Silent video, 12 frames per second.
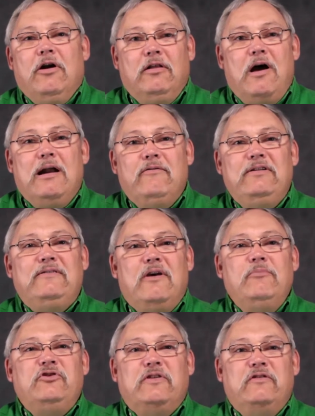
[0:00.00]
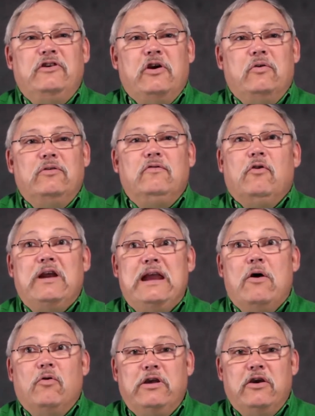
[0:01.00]
a lot of assumptions used for
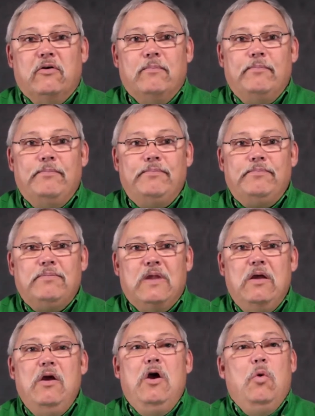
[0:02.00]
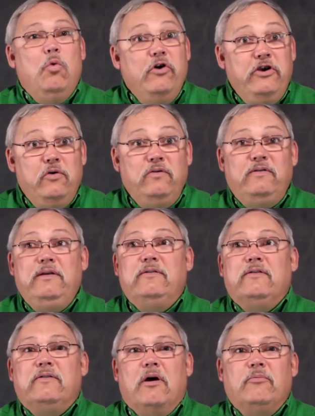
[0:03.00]
EOQ. We'll use these
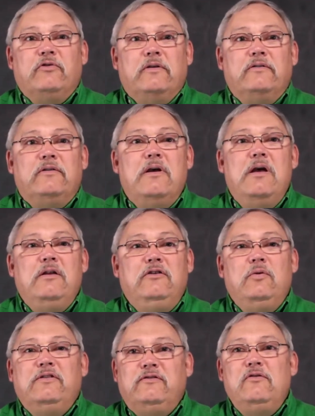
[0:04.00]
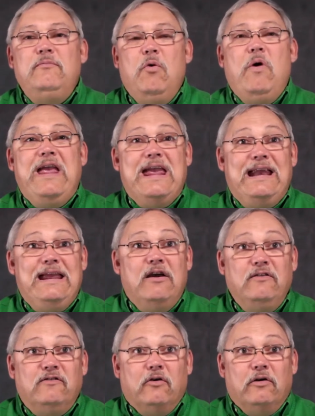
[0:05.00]
assumptions to assume away any
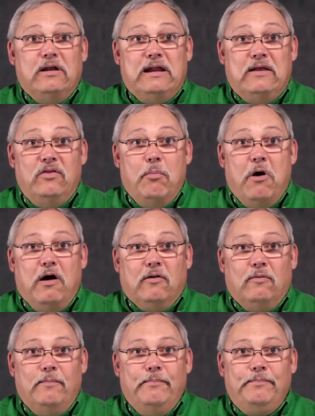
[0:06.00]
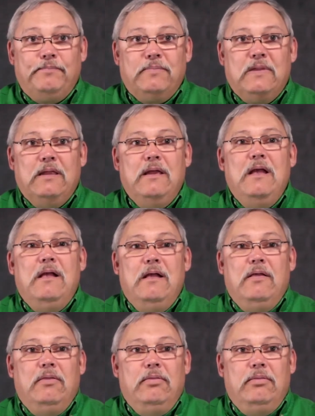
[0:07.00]
uncertainty in the model.
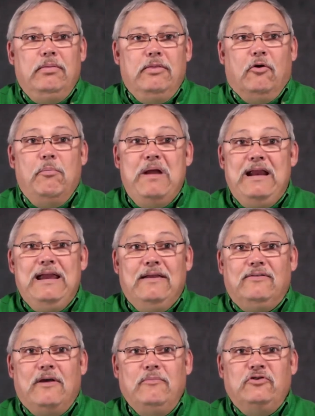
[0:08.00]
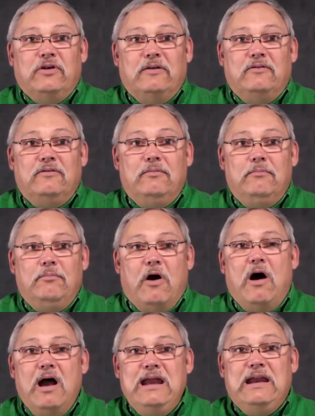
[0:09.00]
There are many assumptions
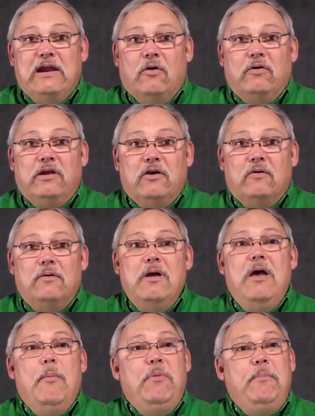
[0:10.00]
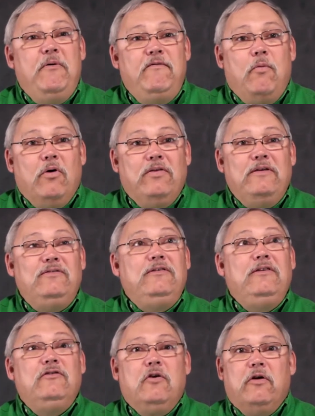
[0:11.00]
behind EOQ, but before this
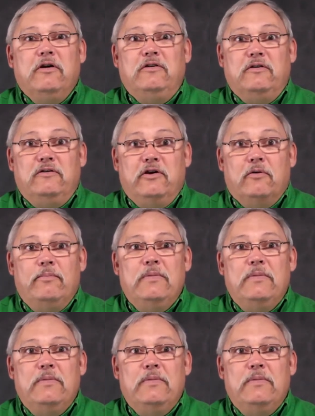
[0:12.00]
discourages you,